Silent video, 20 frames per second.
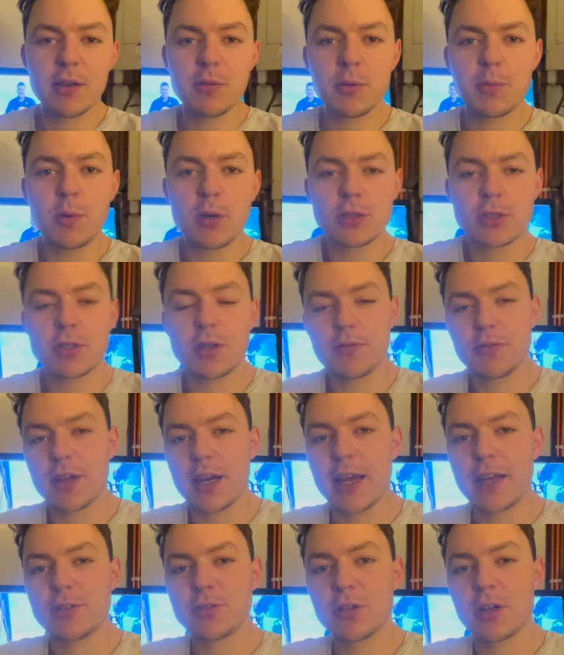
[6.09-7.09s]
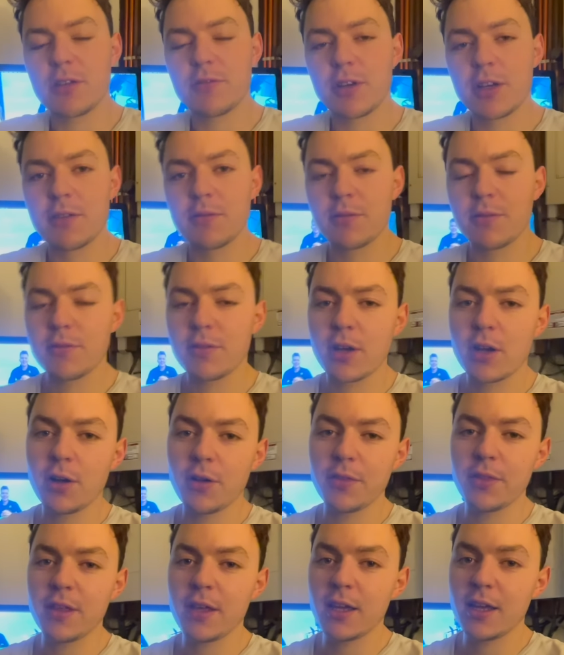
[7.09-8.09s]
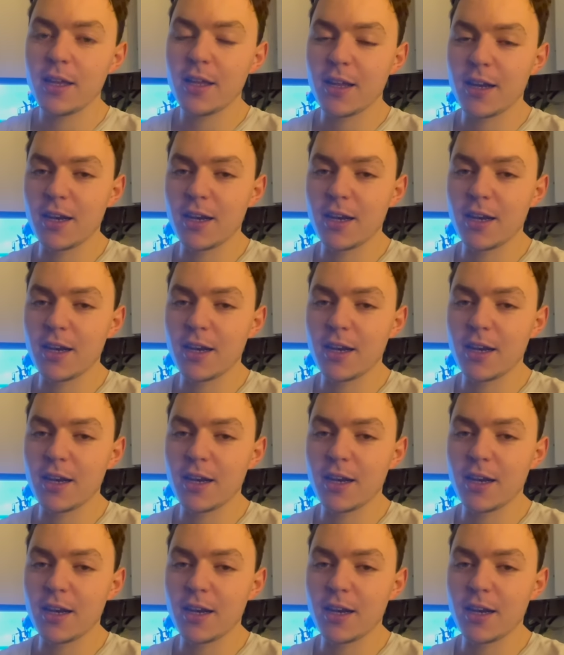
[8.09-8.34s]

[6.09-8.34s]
We washed off the Land Rover, got the